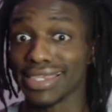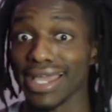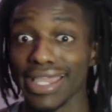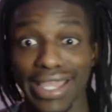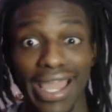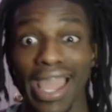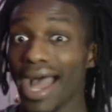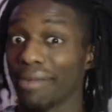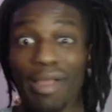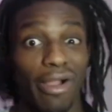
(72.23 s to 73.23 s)
Like,
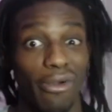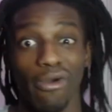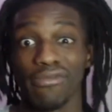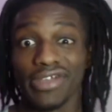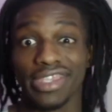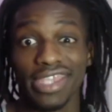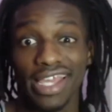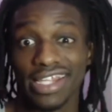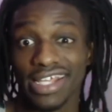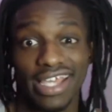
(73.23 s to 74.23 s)
I'm not going for
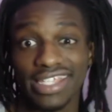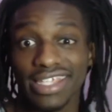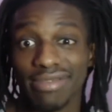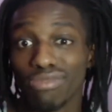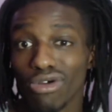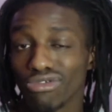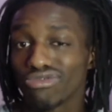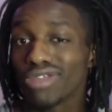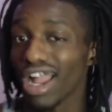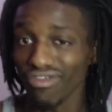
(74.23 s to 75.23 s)
none of that shit, bro. You're
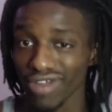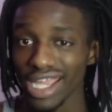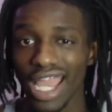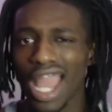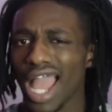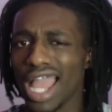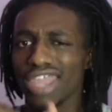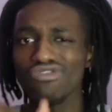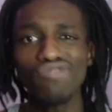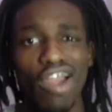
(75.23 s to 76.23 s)
not ready.
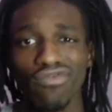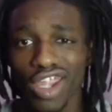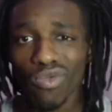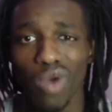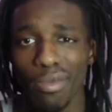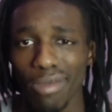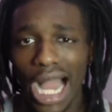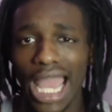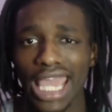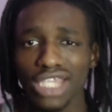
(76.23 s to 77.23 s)
You're not ready to whoop my
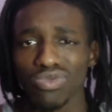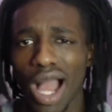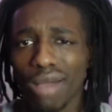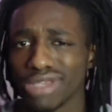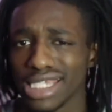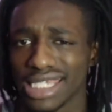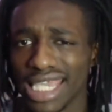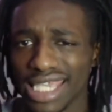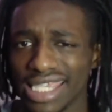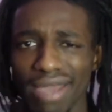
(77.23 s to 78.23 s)
ass while I'm just
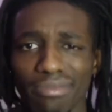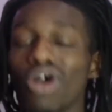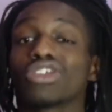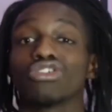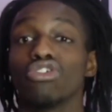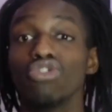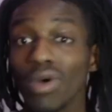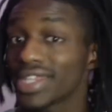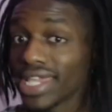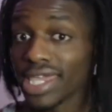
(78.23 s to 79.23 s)
sitting there marching. You
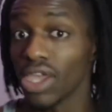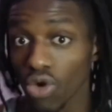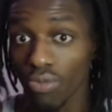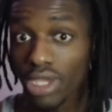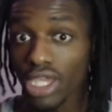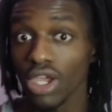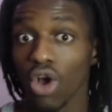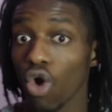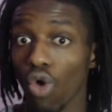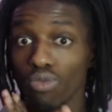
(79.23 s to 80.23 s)
going to kill me,
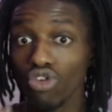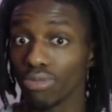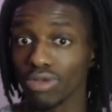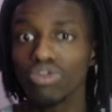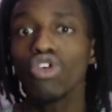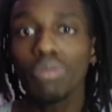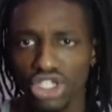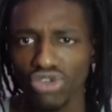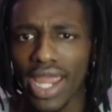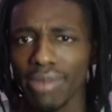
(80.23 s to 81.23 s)
or we gonna we gonna be
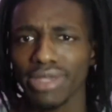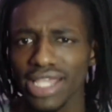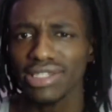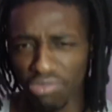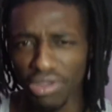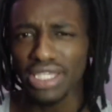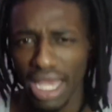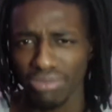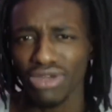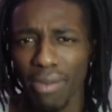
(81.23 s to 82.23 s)
scrapping. That's that's how
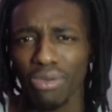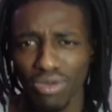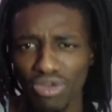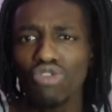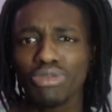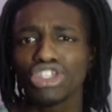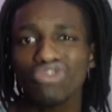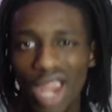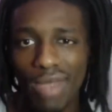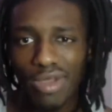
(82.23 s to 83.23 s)
I'm talking about it. We gonna be
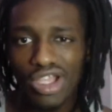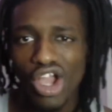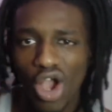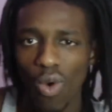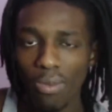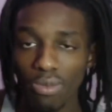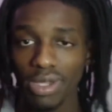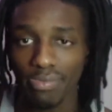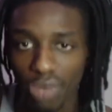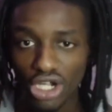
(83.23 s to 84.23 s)
scrapping, or I'm gonna be
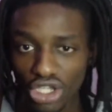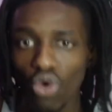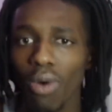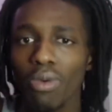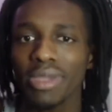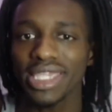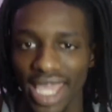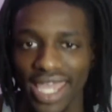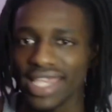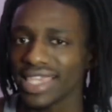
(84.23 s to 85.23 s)
booked, or I'm gonna be
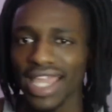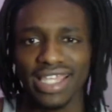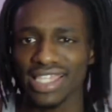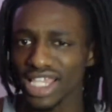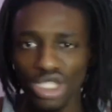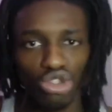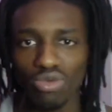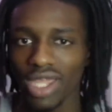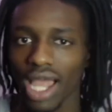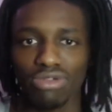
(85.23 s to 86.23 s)
dead. Like that's the
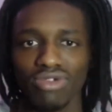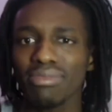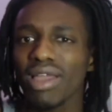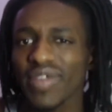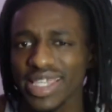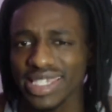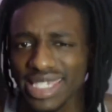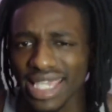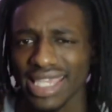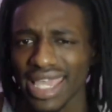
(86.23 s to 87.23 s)
three options. I'm not ready to
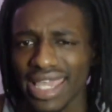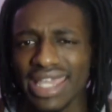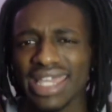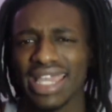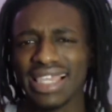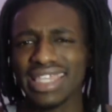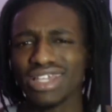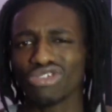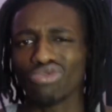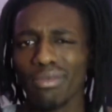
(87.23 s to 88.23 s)
sit there and let
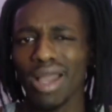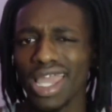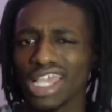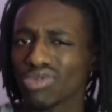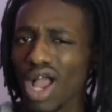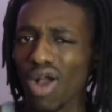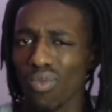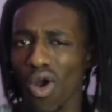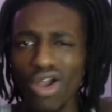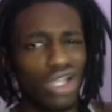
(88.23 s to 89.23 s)
niggas whoop my ass while I
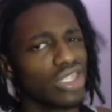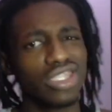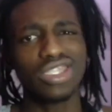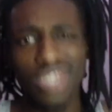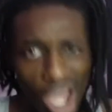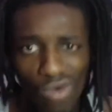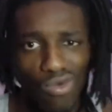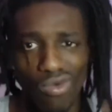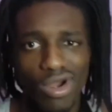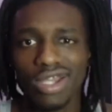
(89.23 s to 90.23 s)
walk.
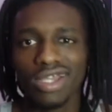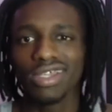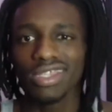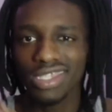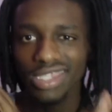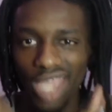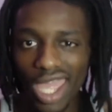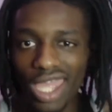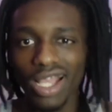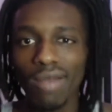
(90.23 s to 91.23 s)
No,
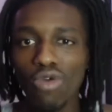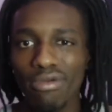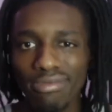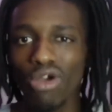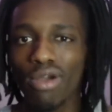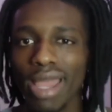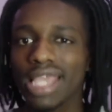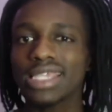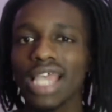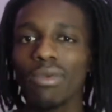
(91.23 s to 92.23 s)
dead. I'm on Malcolm X side.